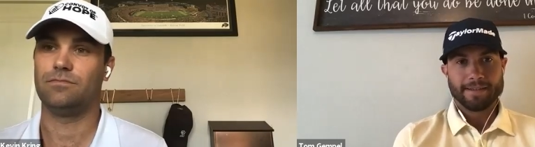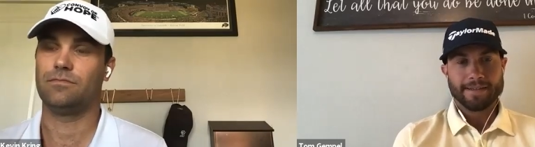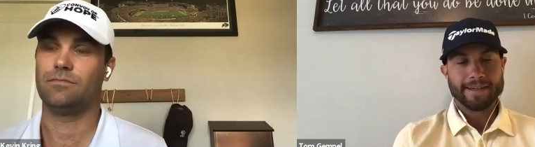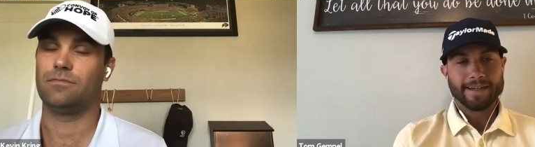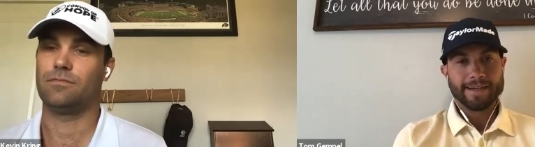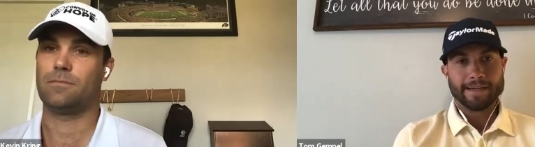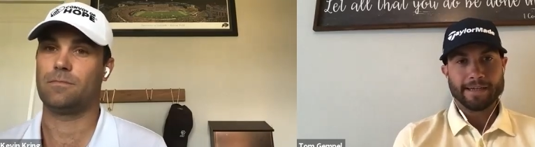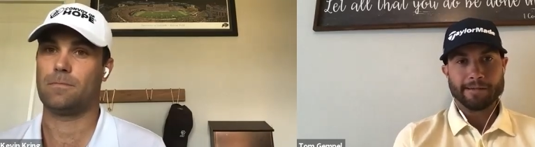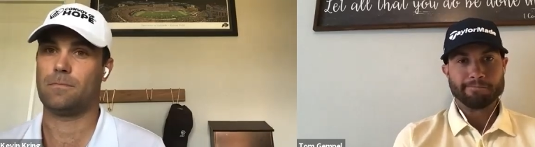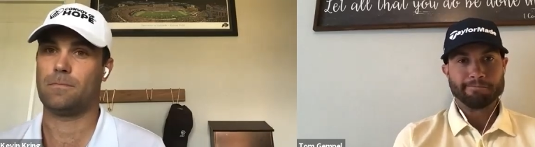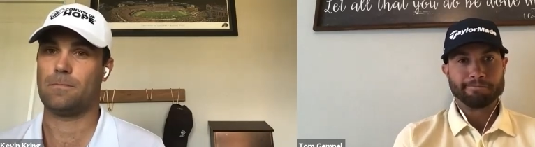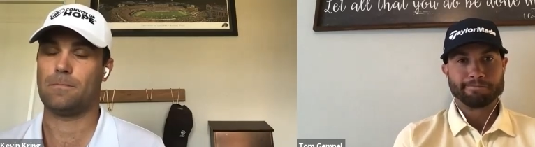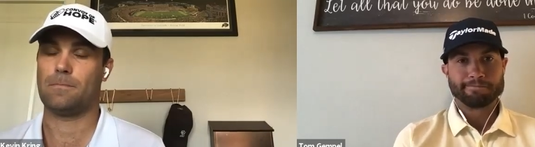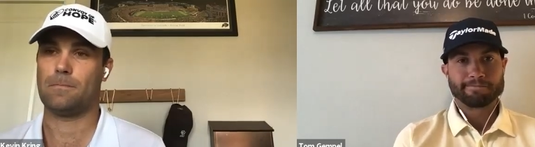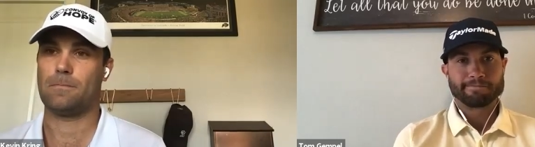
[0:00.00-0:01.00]
Speaker 1: um,
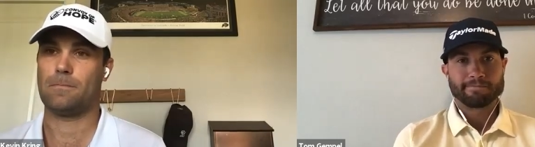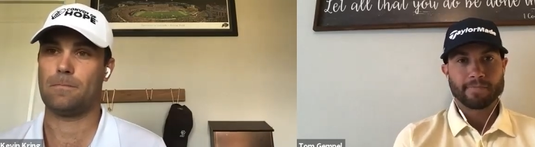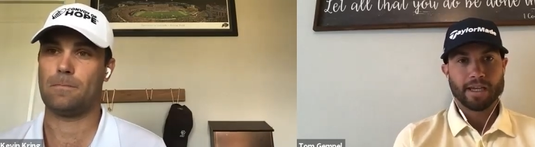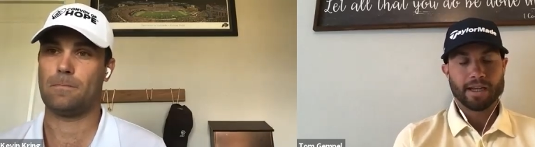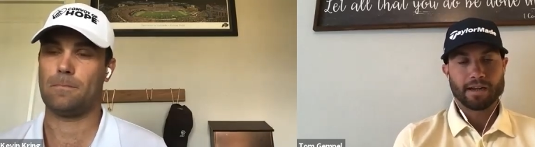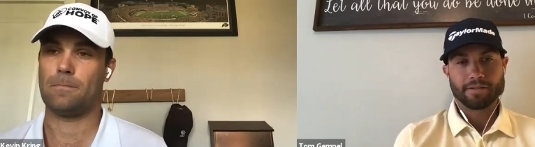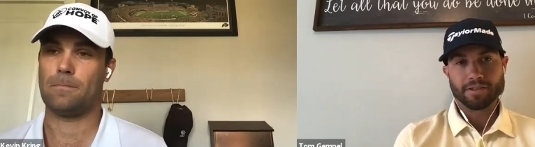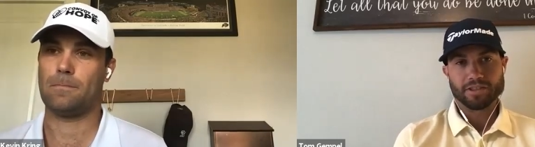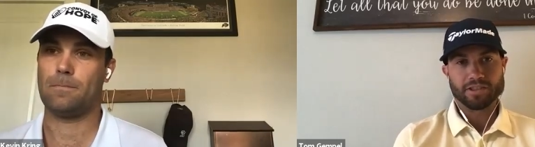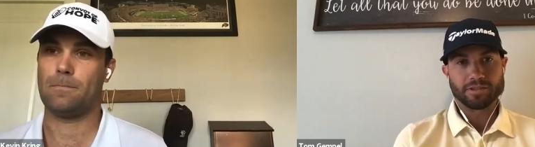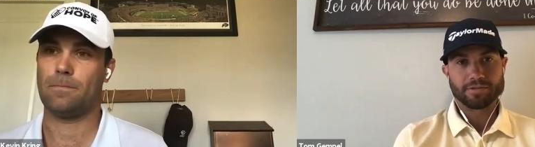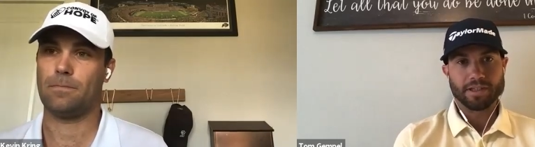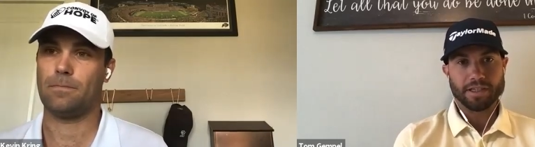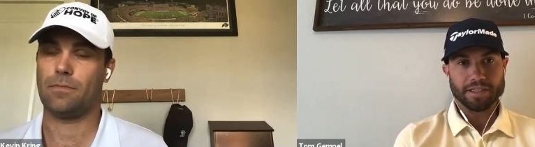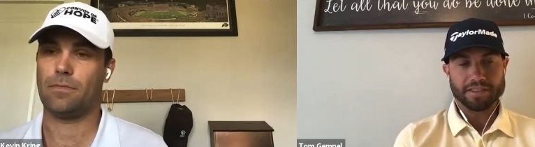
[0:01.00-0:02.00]
and i was just
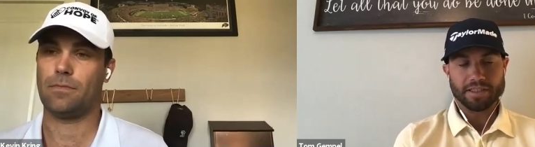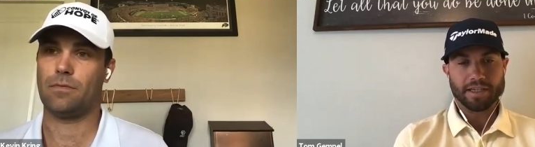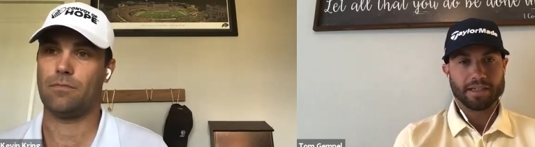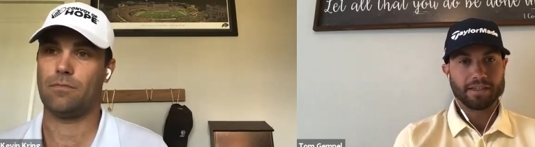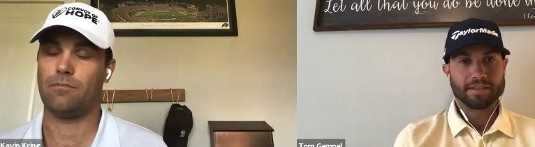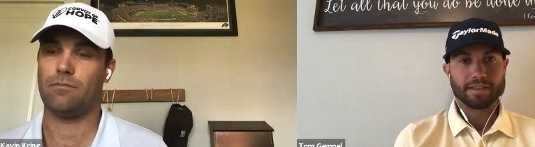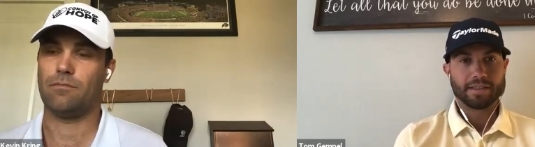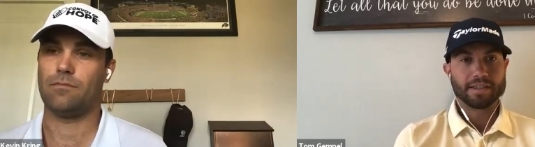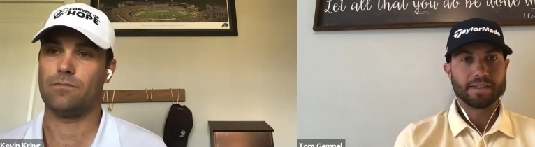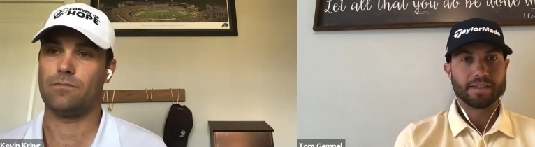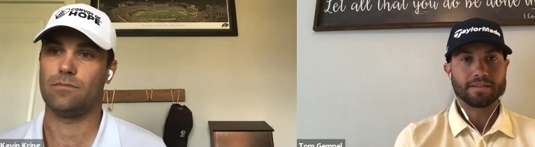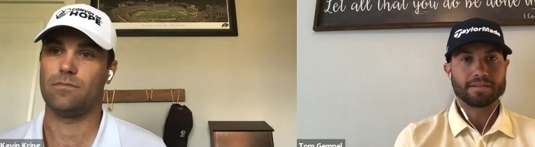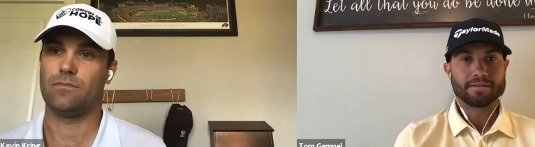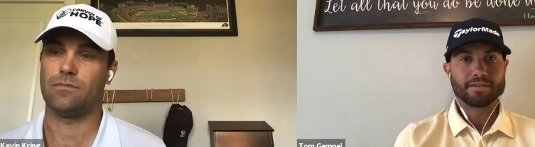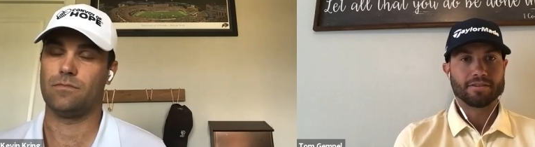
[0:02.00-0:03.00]
really excited
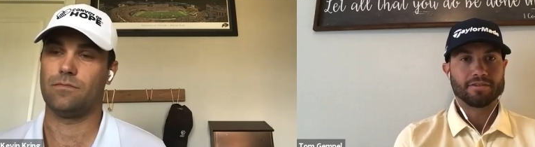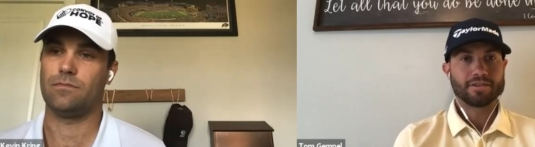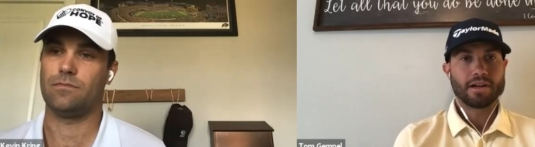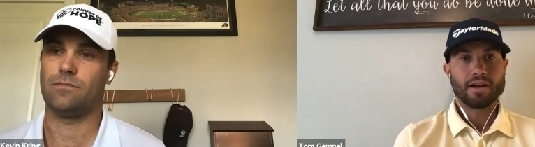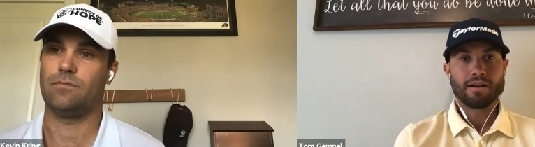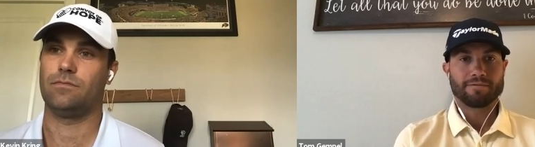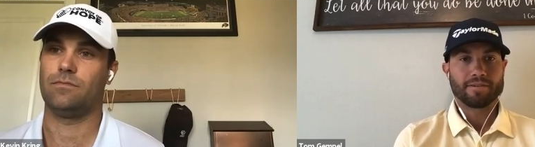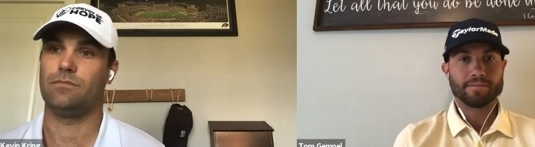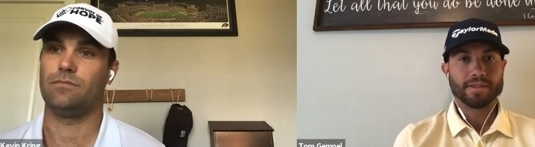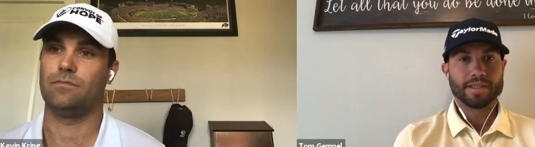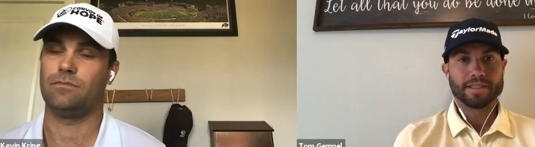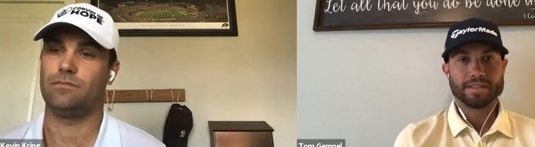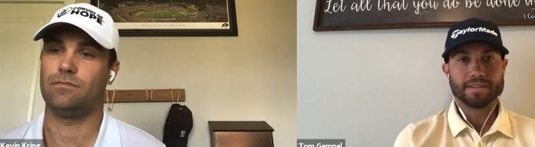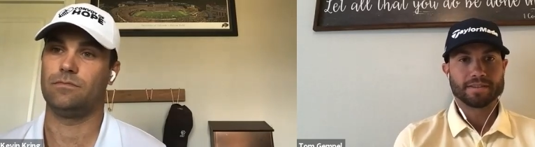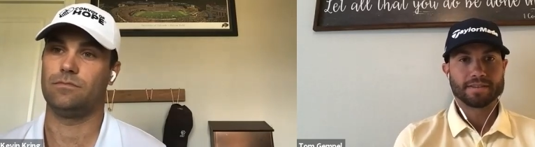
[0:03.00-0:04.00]
to to draw from
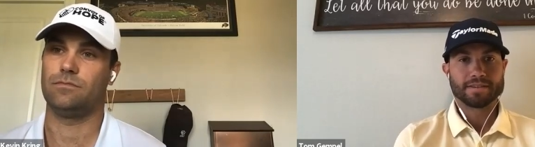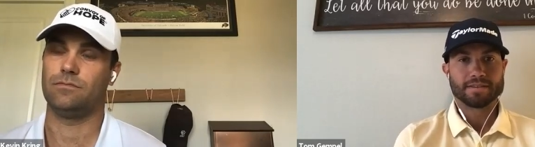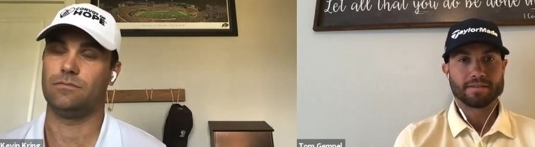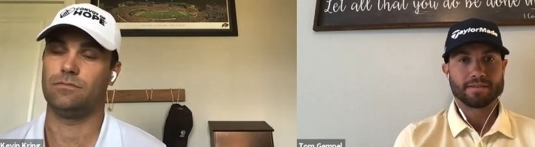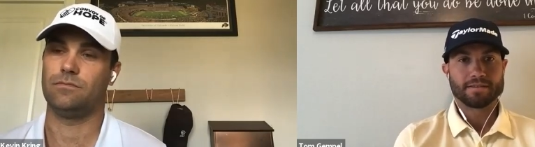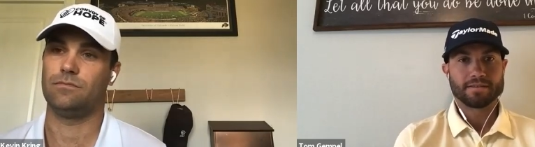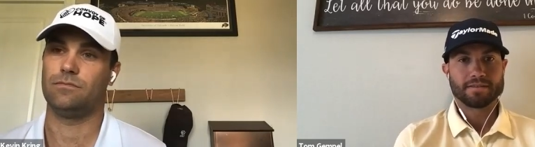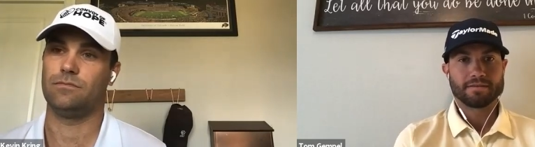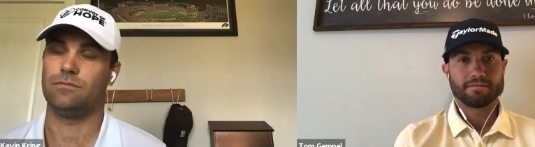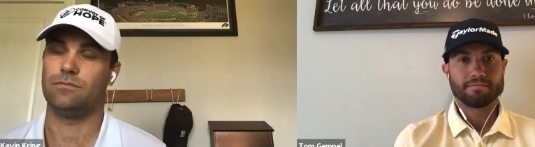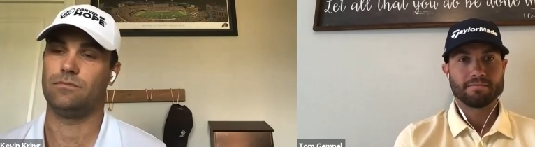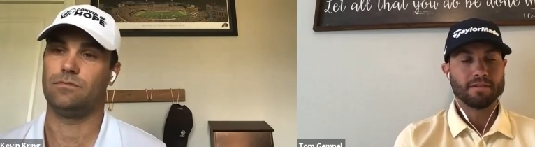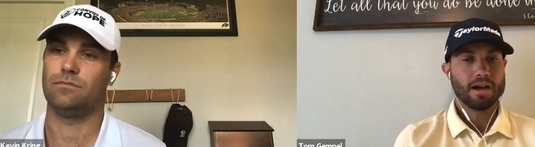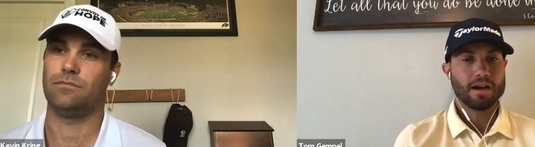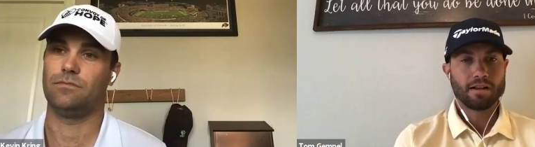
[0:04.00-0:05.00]
his
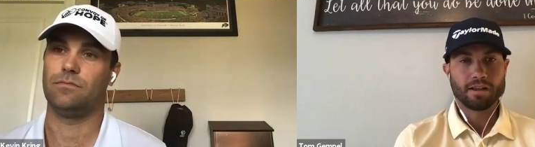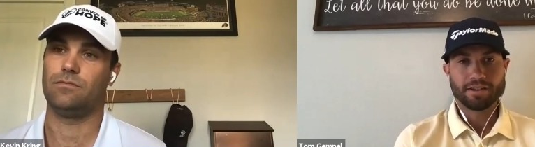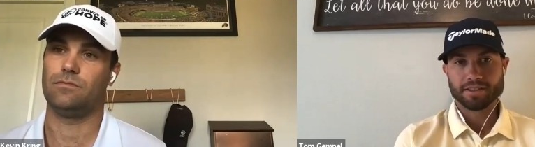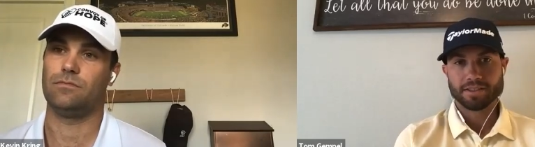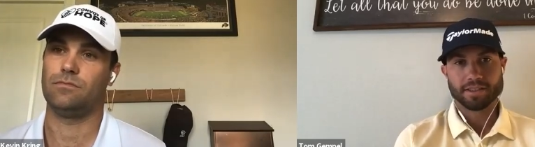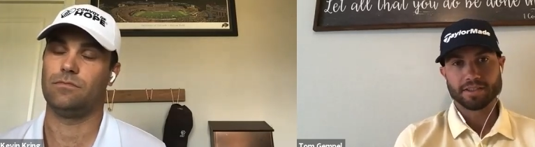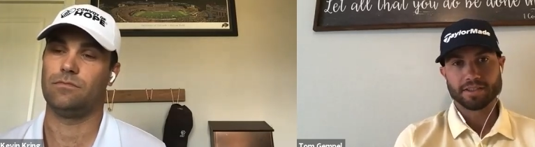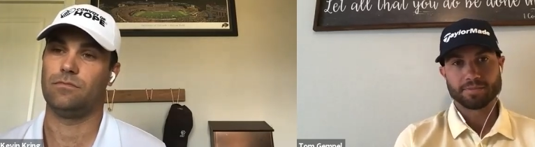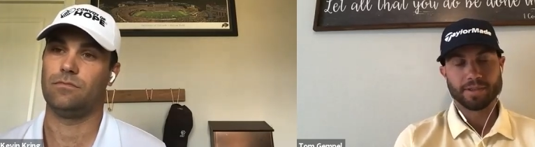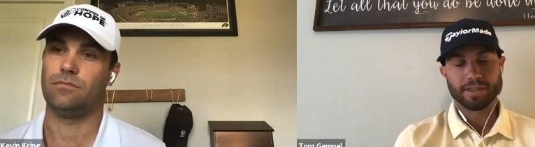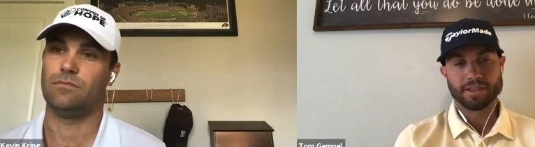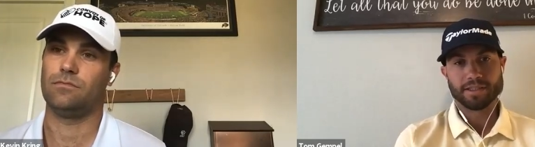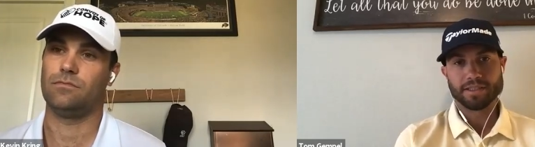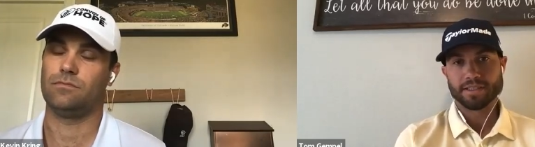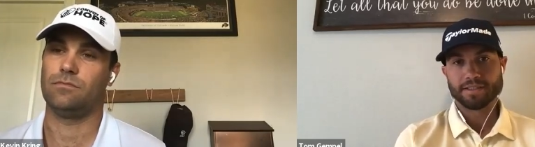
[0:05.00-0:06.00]
knowledge and
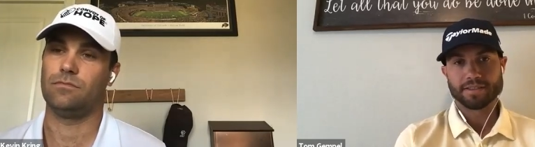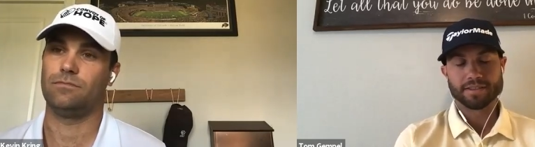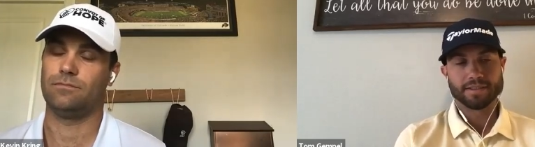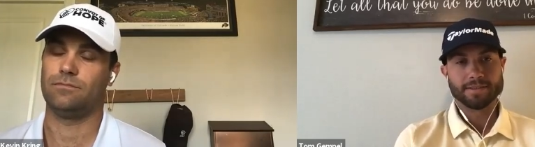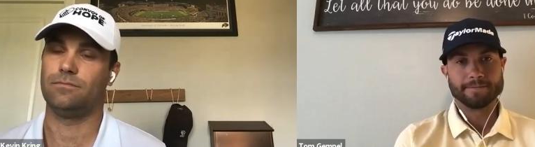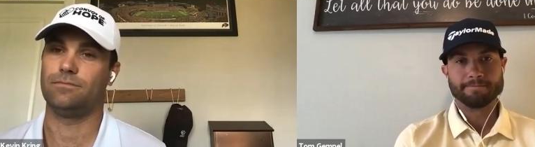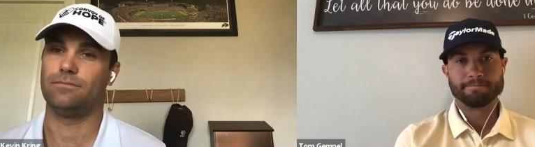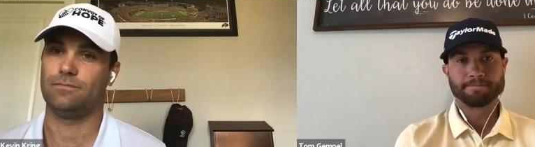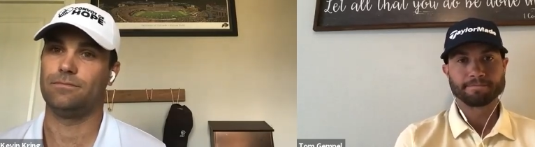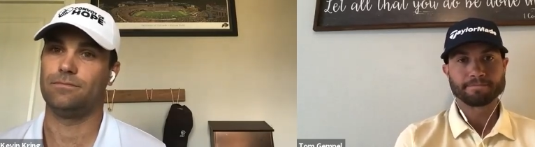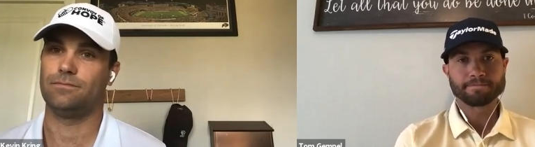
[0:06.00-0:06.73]
experience and